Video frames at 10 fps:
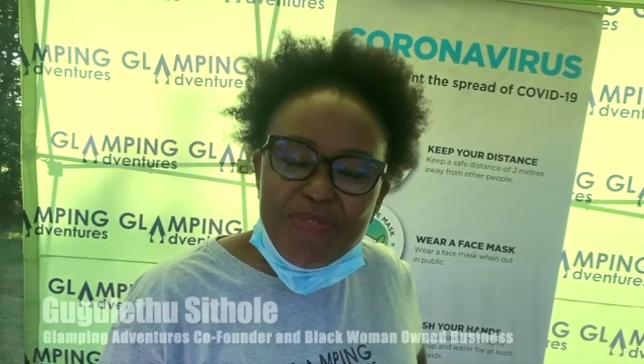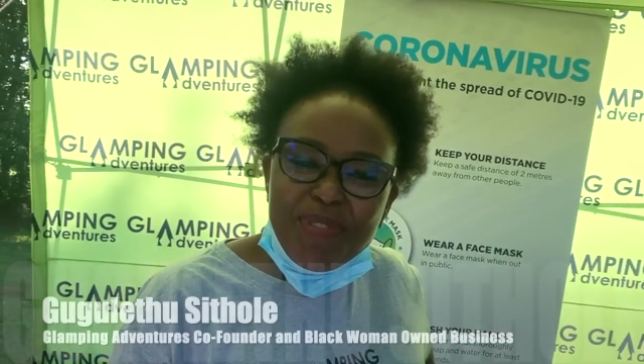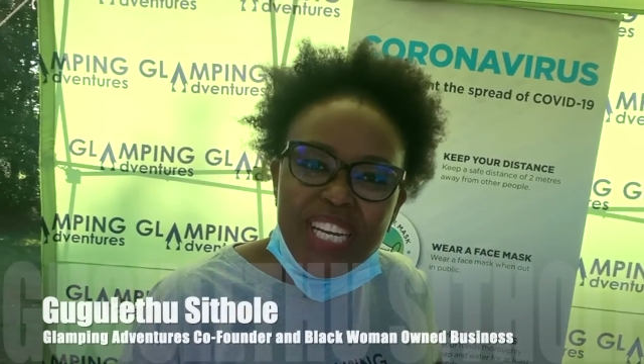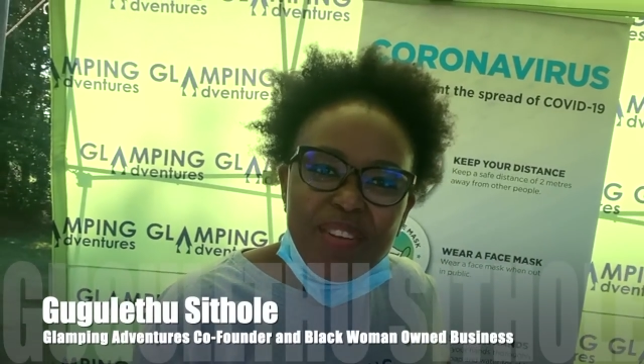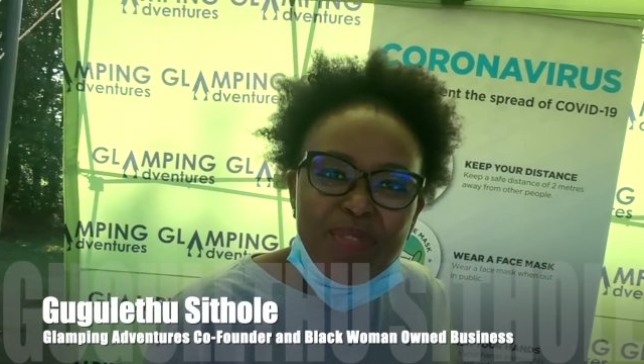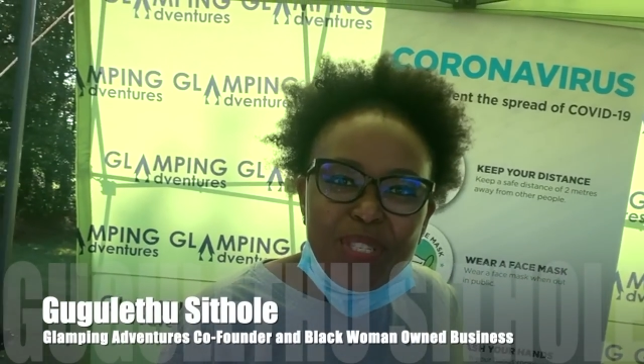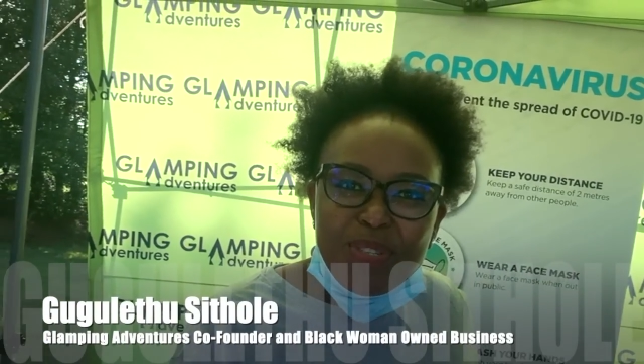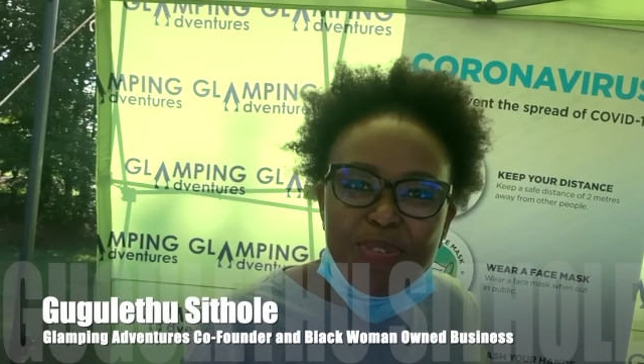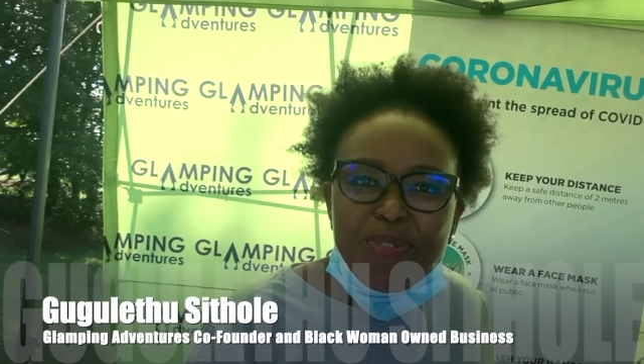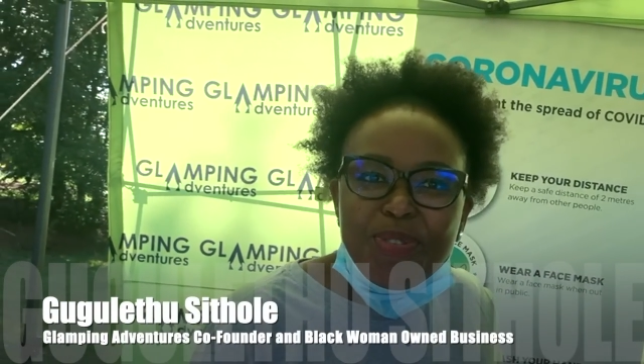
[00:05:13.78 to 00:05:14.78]
my name
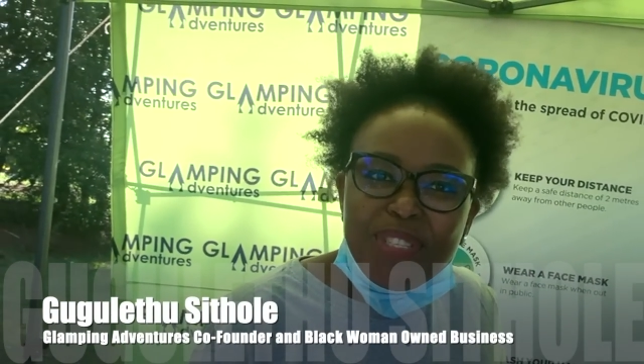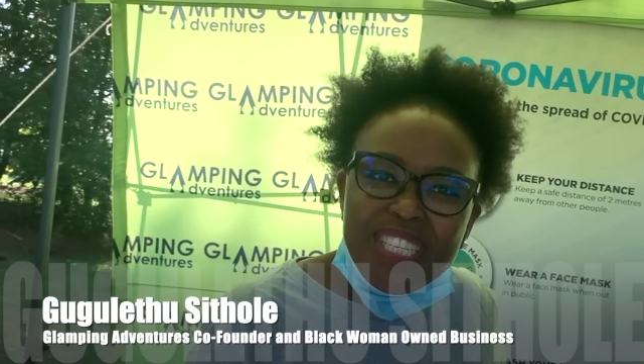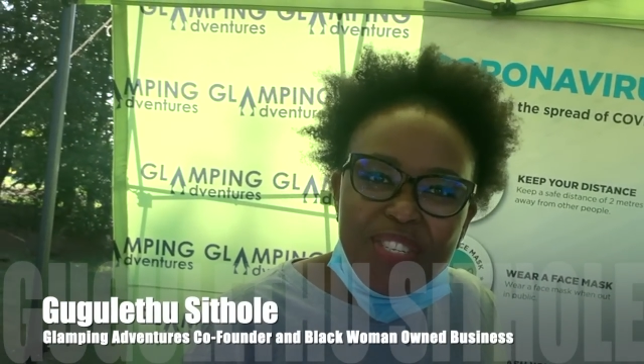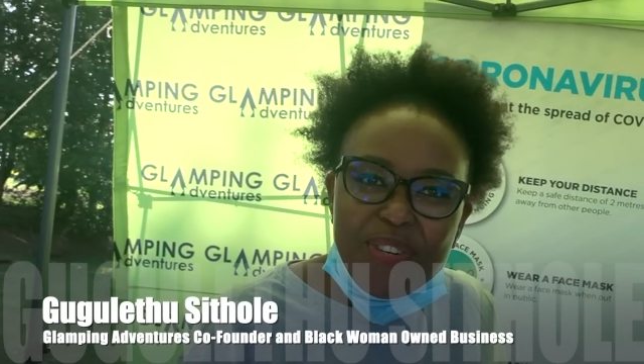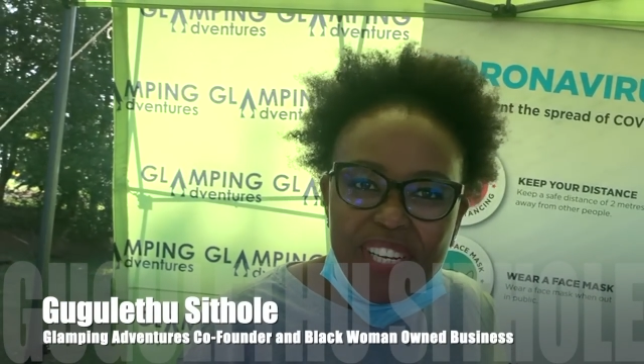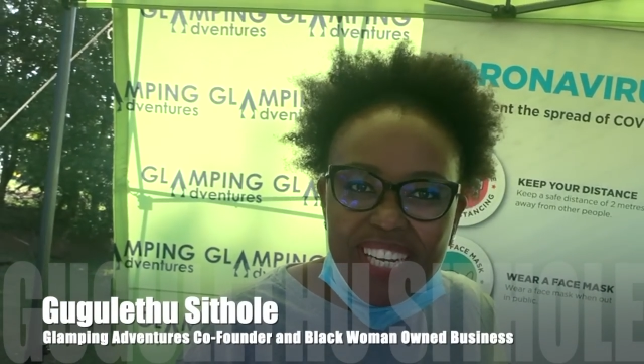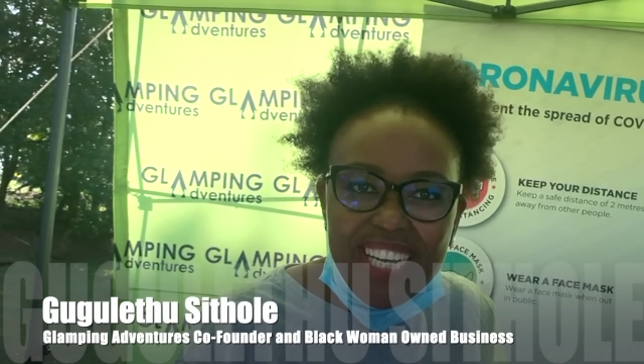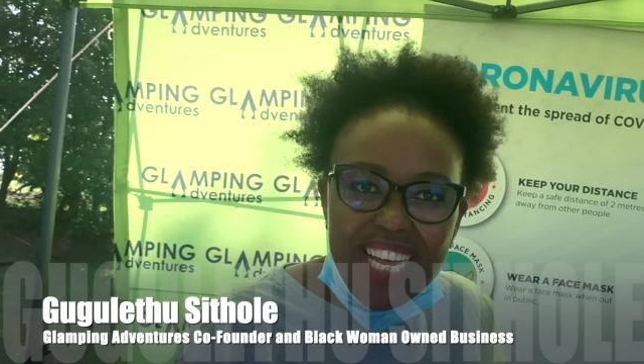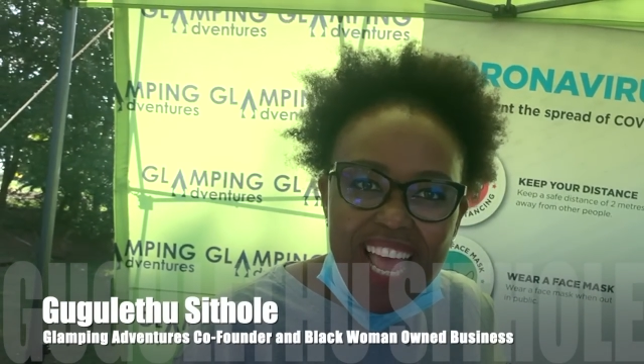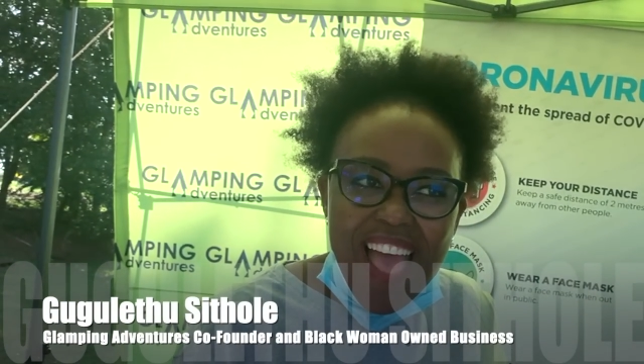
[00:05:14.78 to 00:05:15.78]
is Gugu
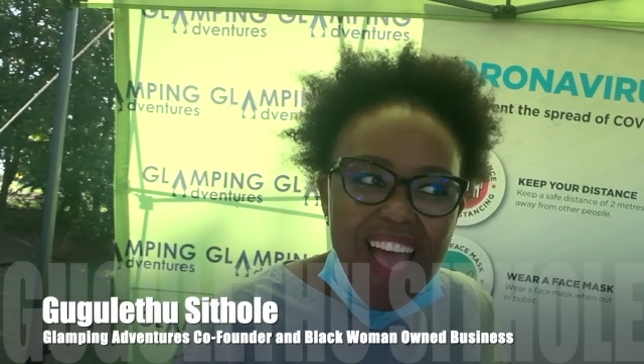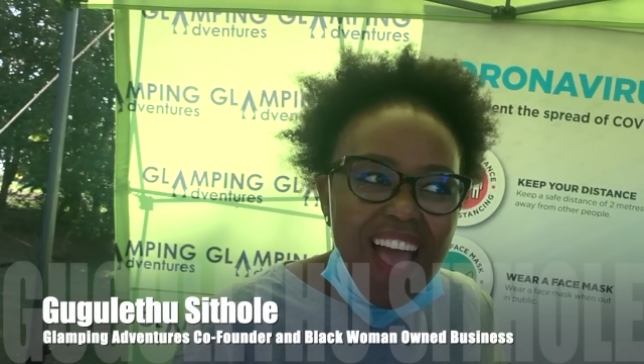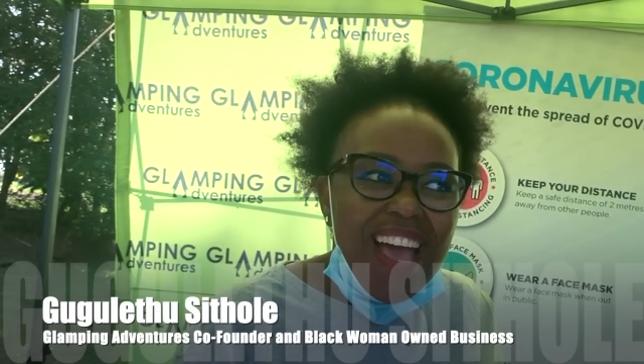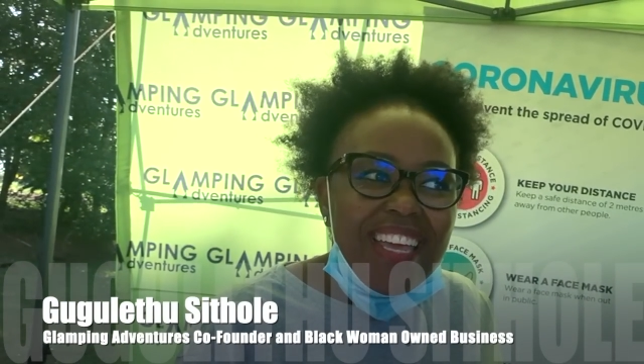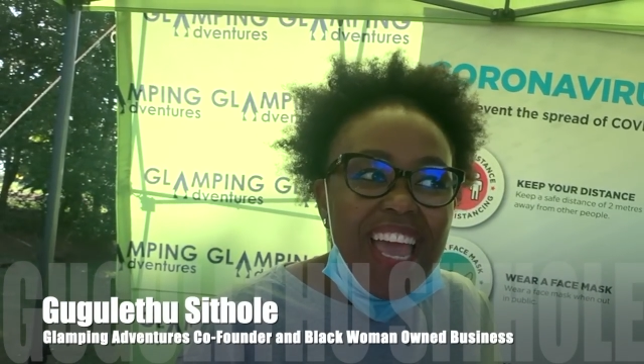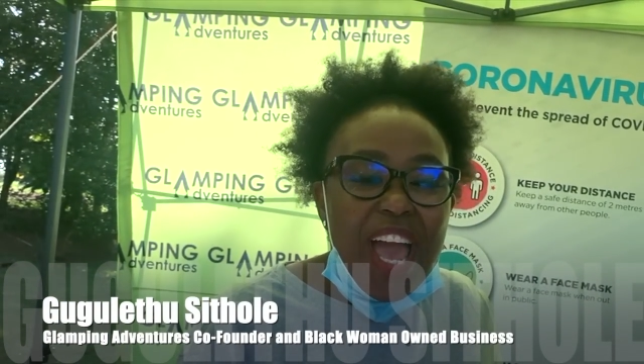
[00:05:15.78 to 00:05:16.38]
Sithole. I